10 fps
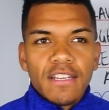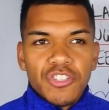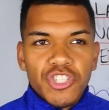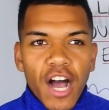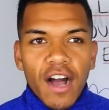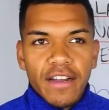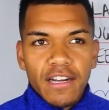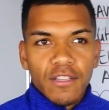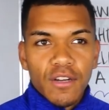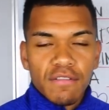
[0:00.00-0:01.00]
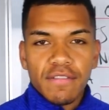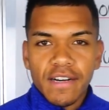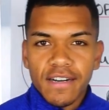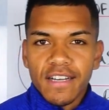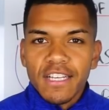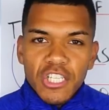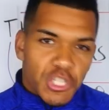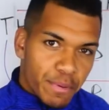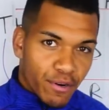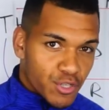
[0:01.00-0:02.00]
jargon, a lot of
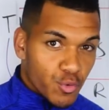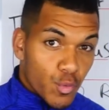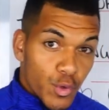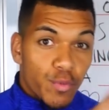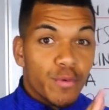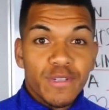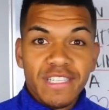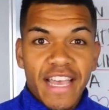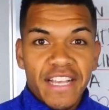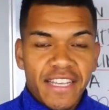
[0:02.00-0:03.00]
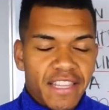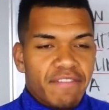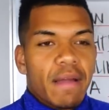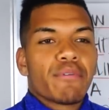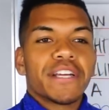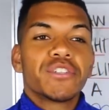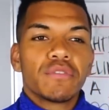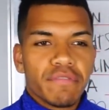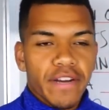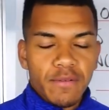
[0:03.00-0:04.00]
spiritual woo-woo saying, like the vibrational
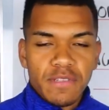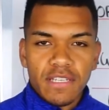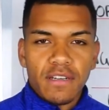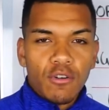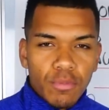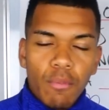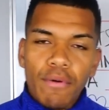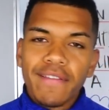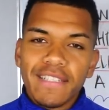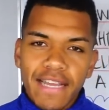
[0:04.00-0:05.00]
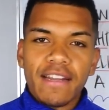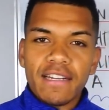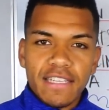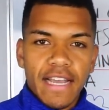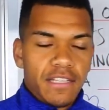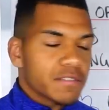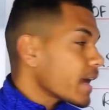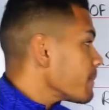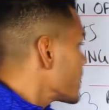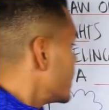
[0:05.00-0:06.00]
frequency. I'll break that down in a second, right?